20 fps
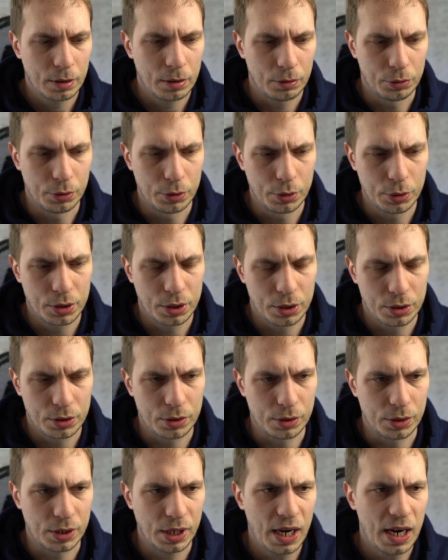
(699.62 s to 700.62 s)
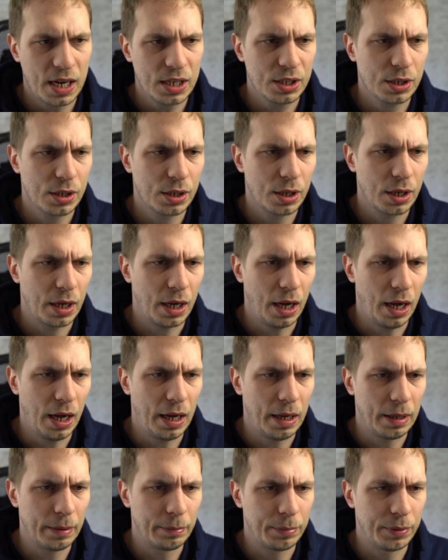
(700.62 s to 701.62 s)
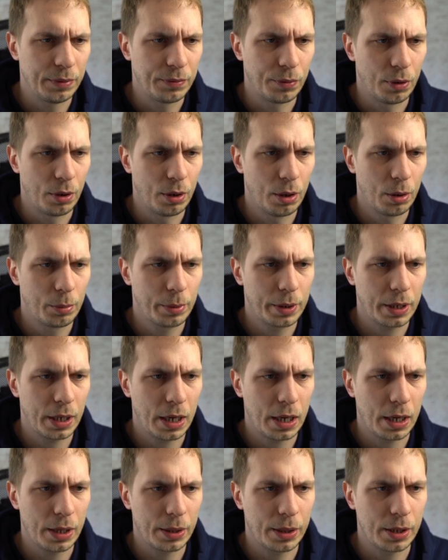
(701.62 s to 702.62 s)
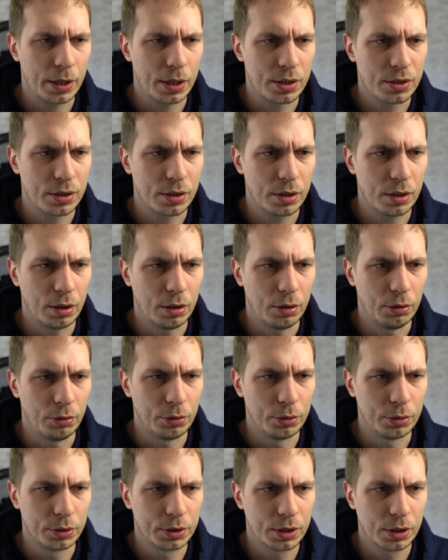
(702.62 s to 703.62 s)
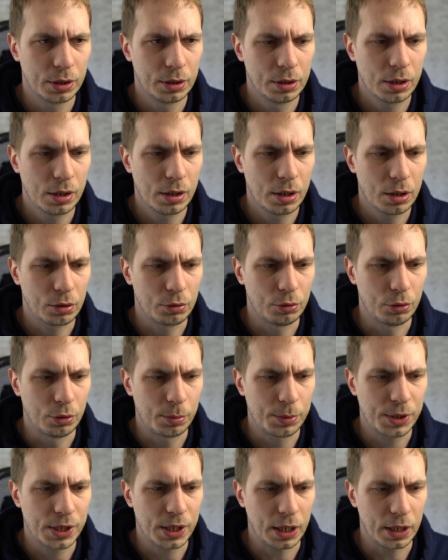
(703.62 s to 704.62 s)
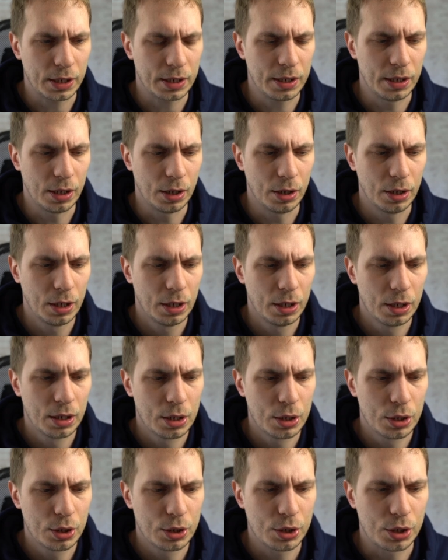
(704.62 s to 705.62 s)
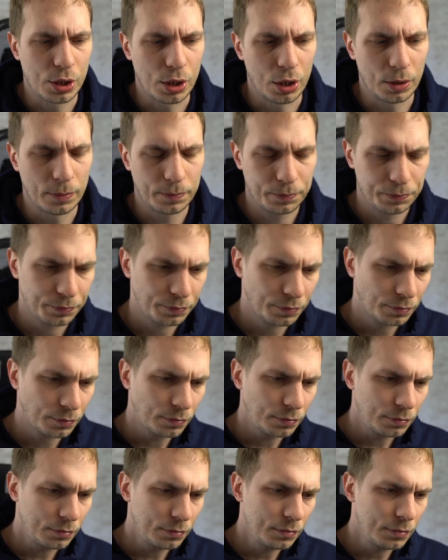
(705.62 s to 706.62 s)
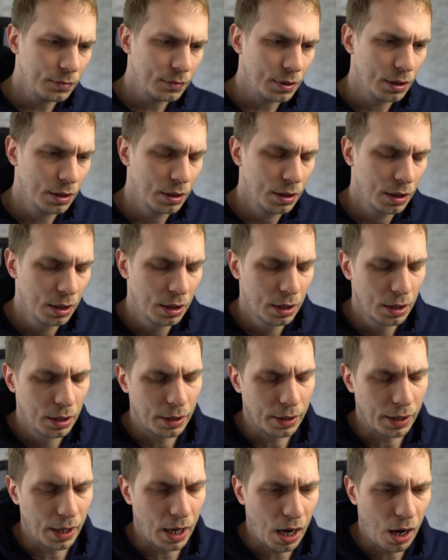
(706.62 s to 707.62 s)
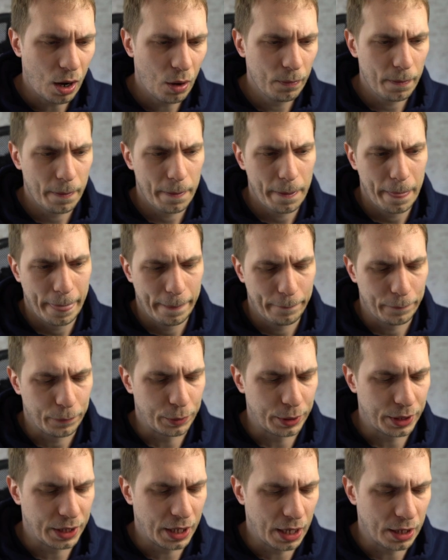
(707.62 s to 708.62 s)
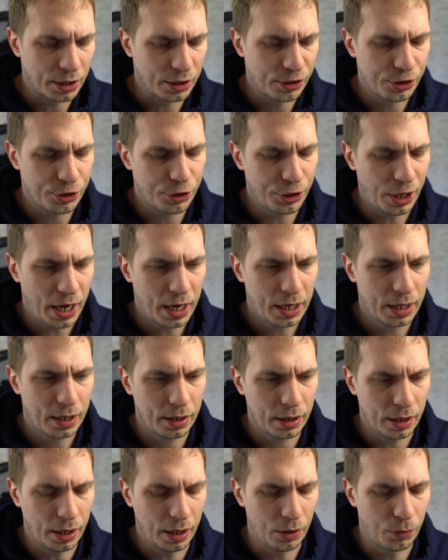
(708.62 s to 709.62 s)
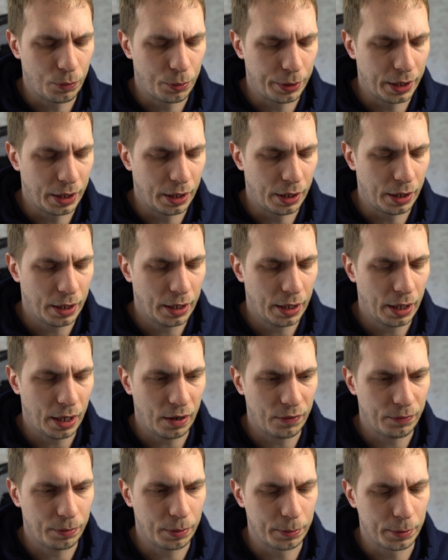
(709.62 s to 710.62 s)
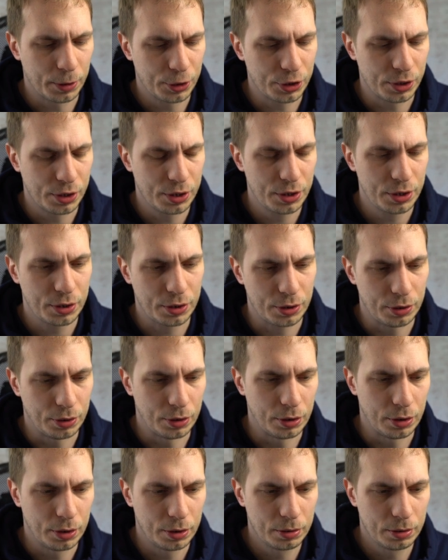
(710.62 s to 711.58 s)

root to test, and before we had this root group set here. So now we can check if we have permissions to